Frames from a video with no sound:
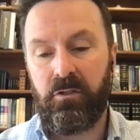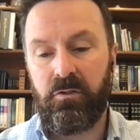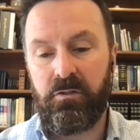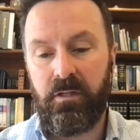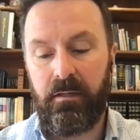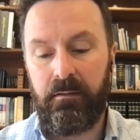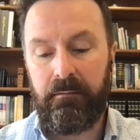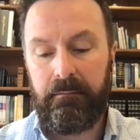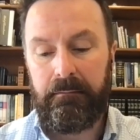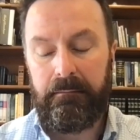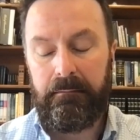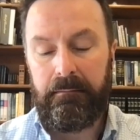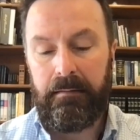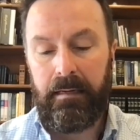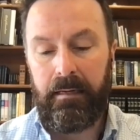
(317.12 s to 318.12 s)
Utah,
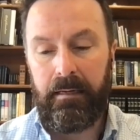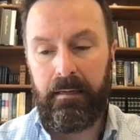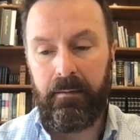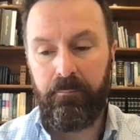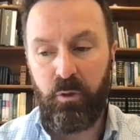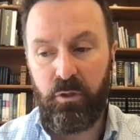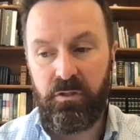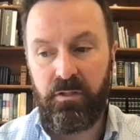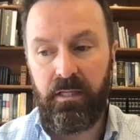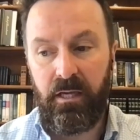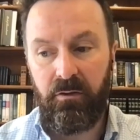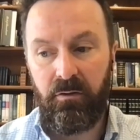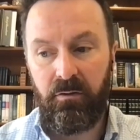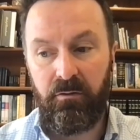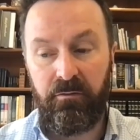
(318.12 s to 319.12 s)
put
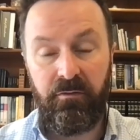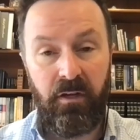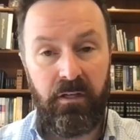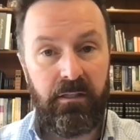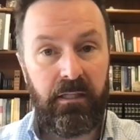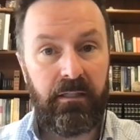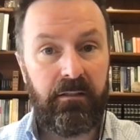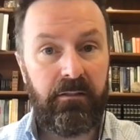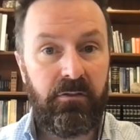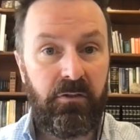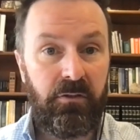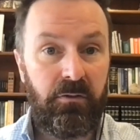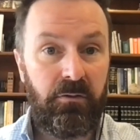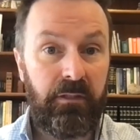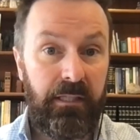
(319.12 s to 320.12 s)
together the funding
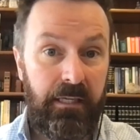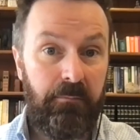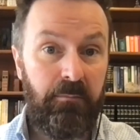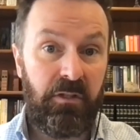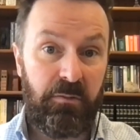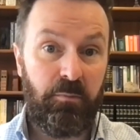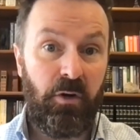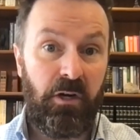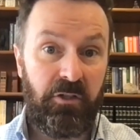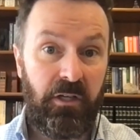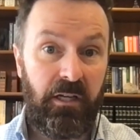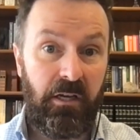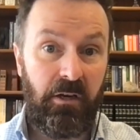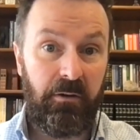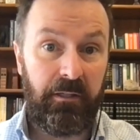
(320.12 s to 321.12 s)
to keep this
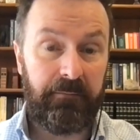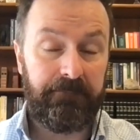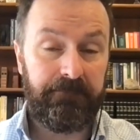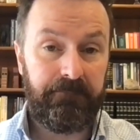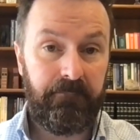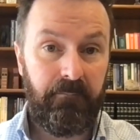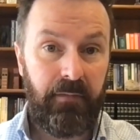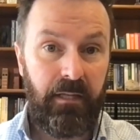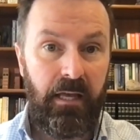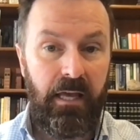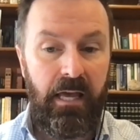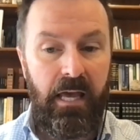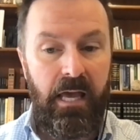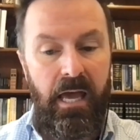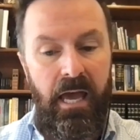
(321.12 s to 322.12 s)
project going.
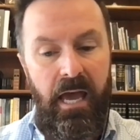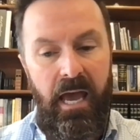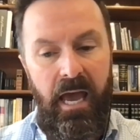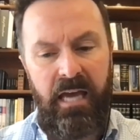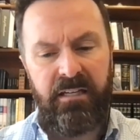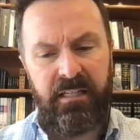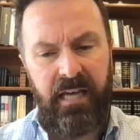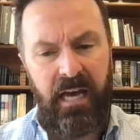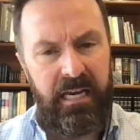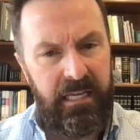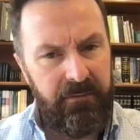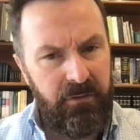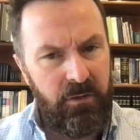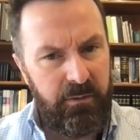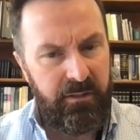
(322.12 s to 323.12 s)
And to kind of
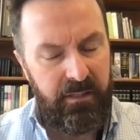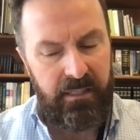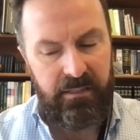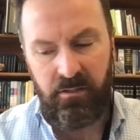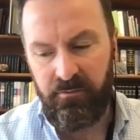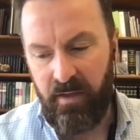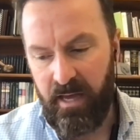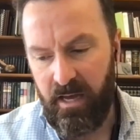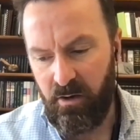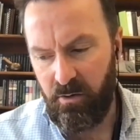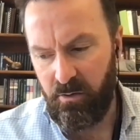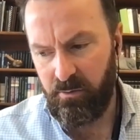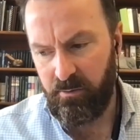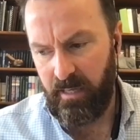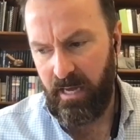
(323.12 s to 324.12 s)
give you a sense of
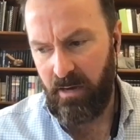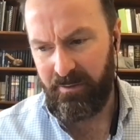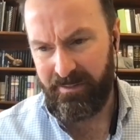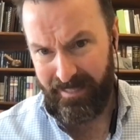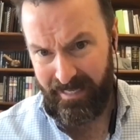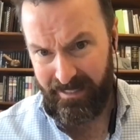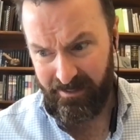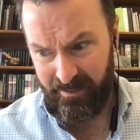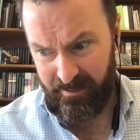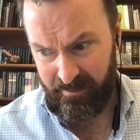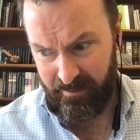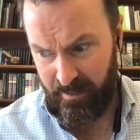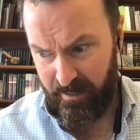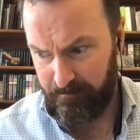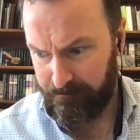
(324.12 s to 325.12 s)
how intense this
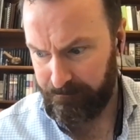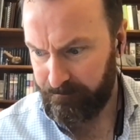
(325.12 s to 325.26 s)
got,